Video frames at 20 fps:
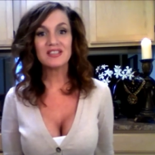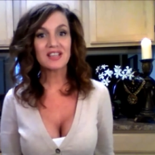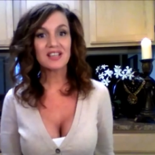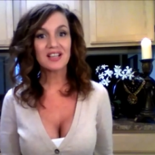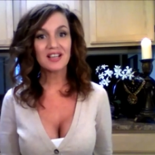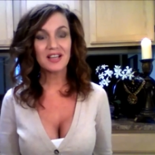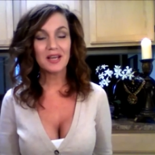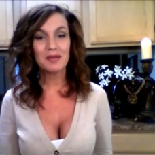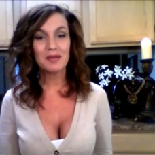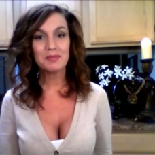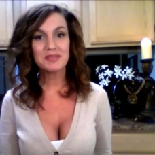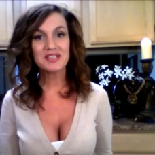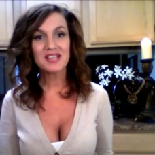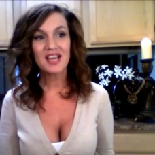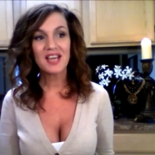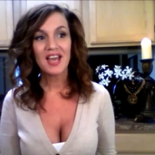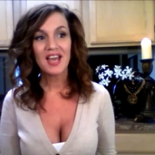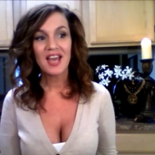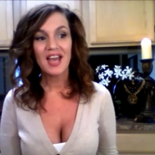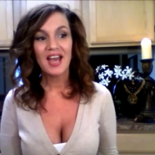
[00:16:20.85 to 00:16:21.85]
eclipse,
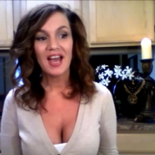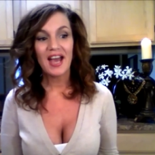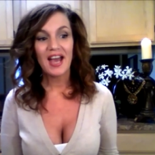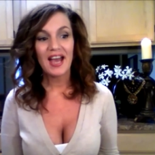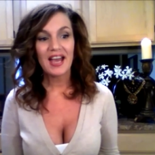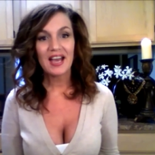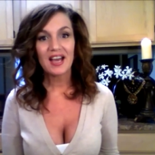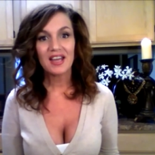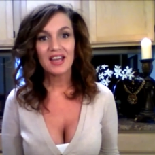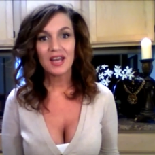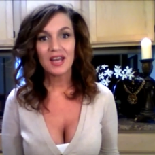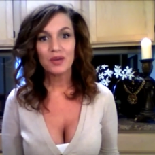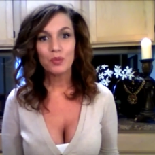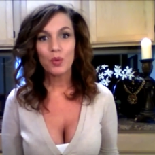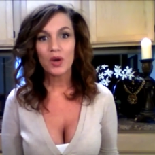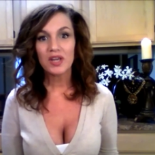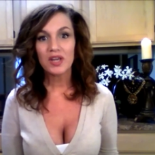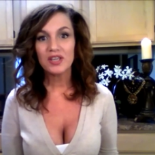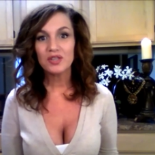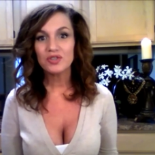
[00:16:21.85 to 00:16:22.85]
and I
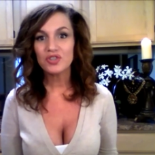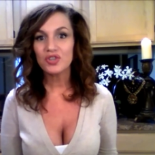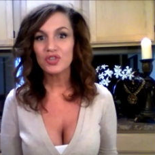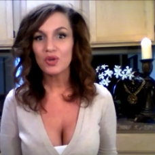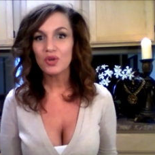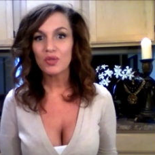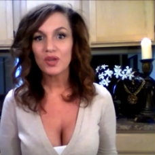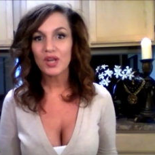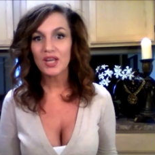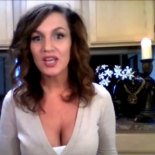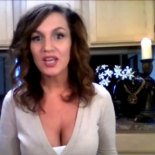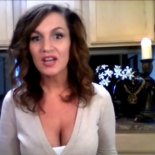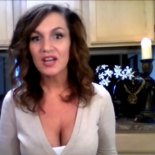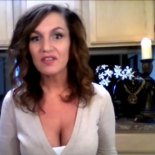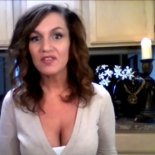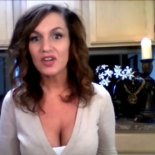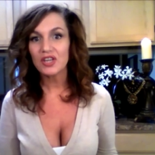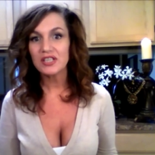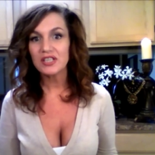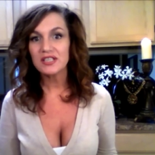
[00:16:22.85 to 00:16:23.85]
want you to know that I
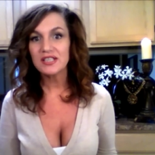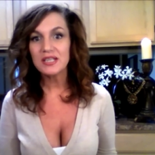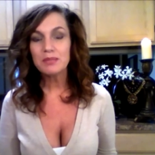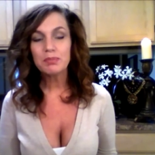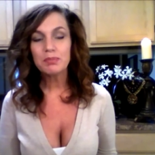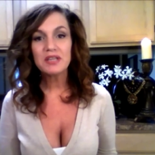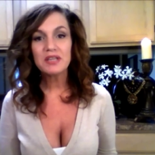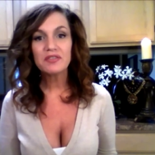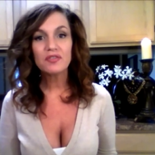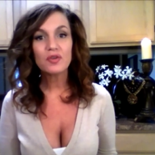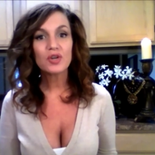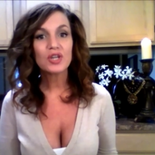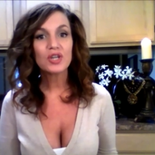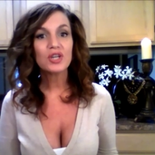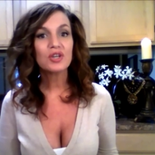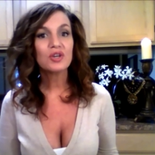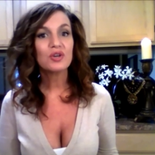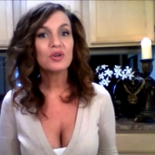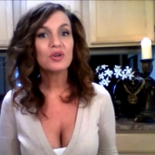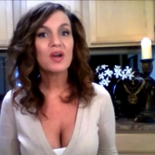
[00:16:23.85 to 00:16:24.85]
care very deeply for
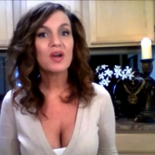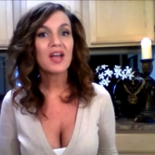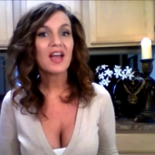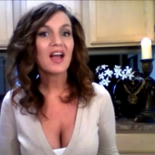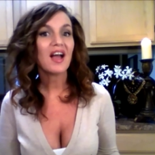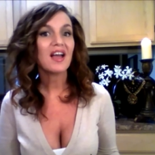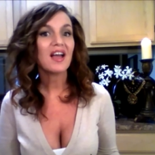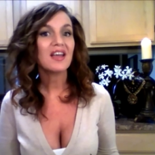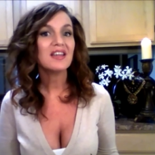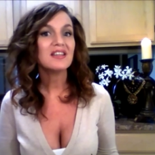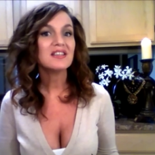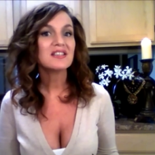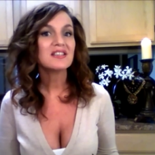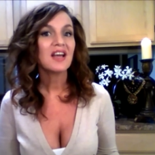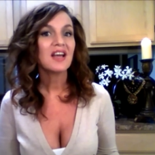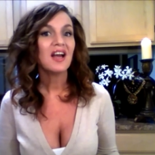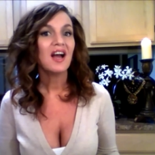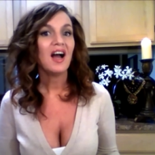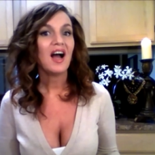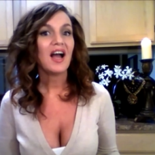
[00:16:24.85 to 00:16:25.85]
you, and
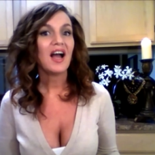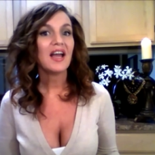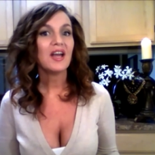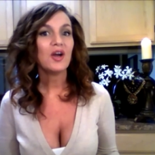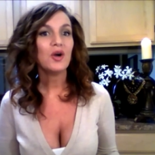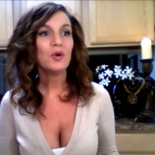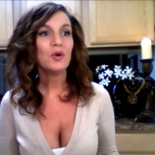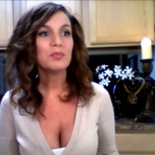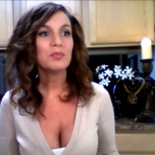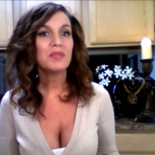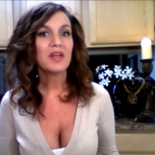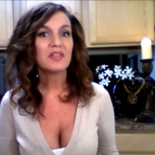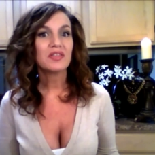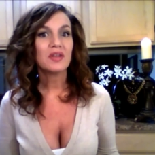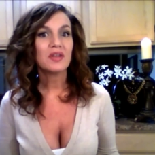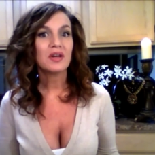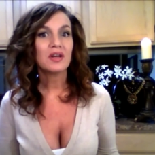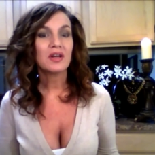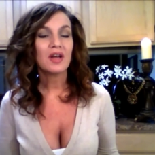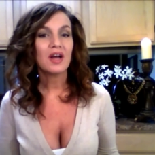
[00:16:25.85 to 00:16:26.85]
I hope that
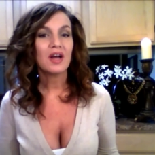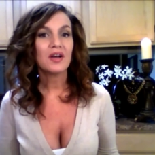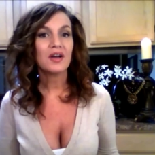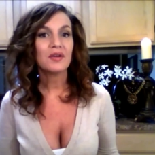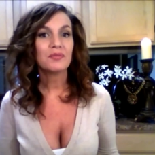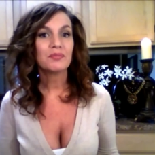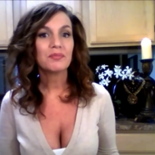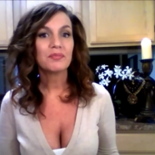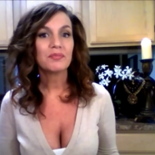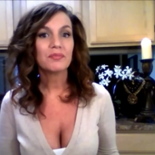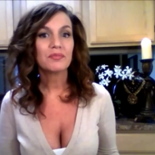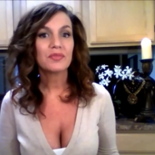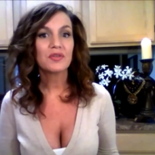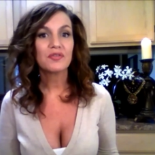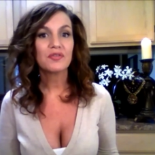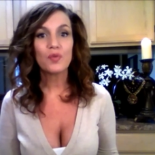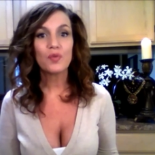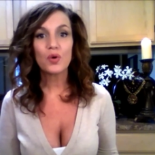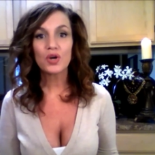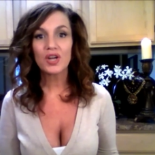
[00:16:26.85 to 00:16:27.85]

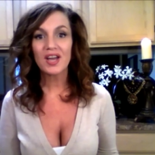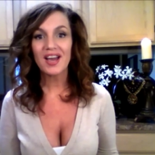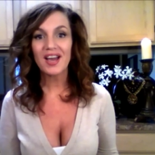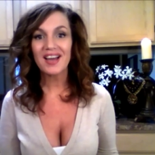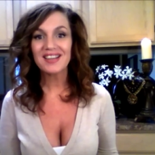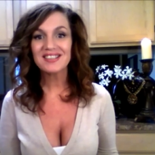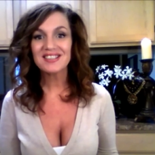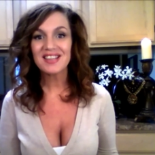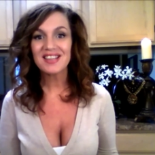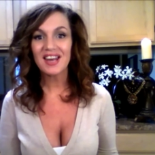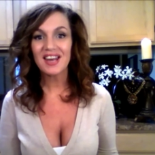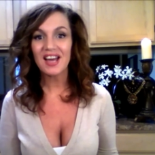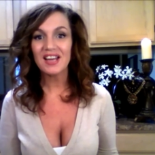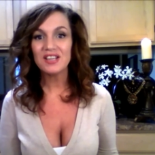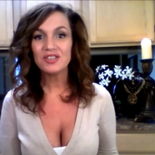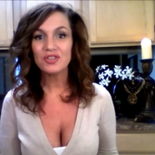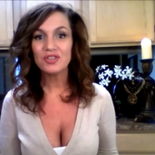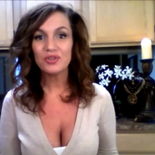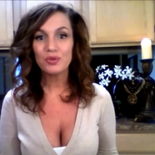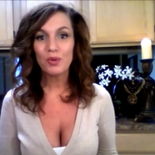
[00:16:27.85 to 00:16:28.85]
the forecast that
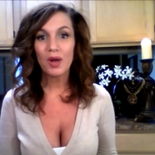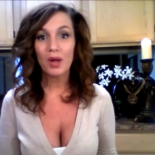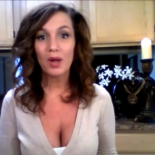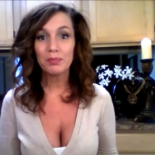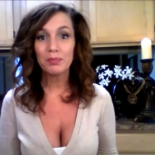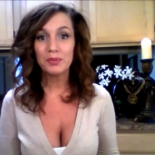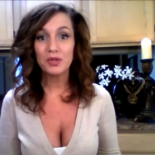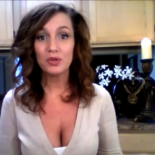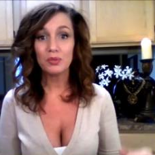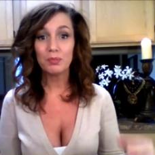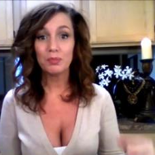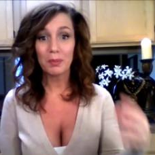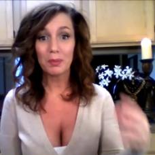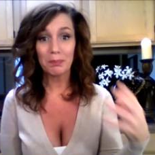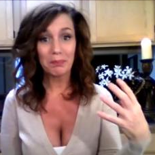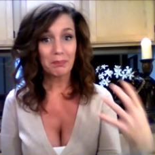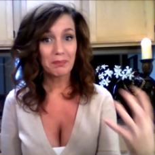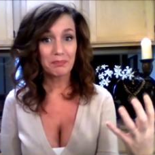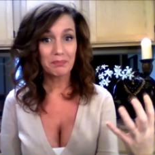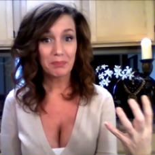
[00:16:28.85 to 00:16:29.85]
I do help you
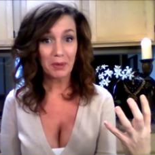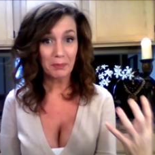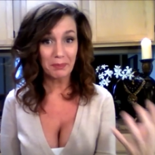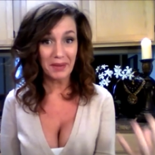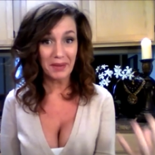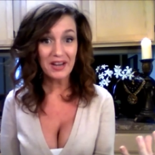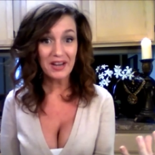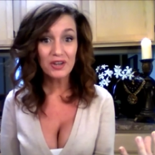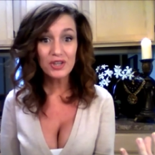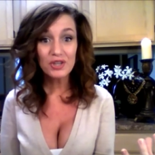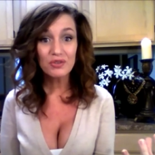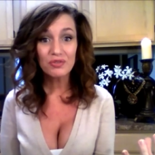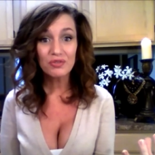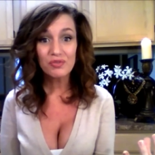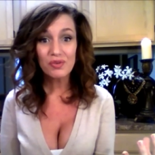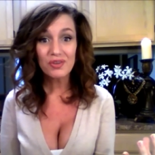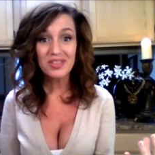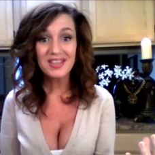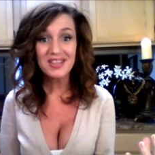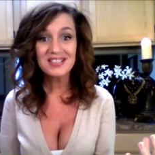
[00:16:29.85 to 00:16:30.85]
prepare you
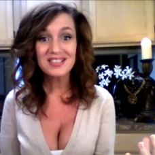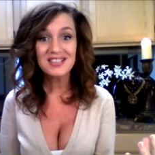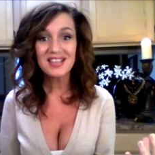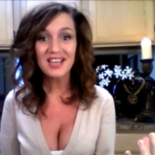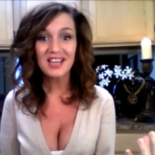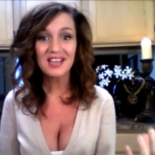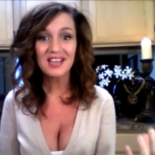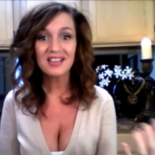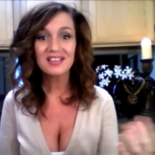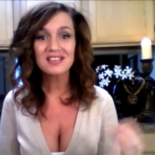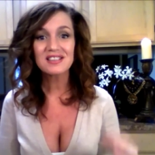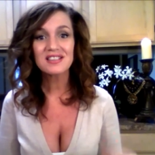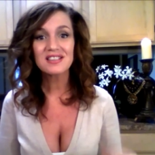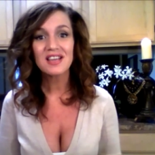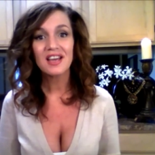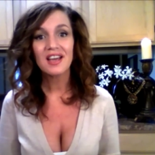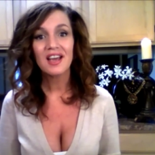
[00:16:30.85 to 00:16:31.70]
for these things.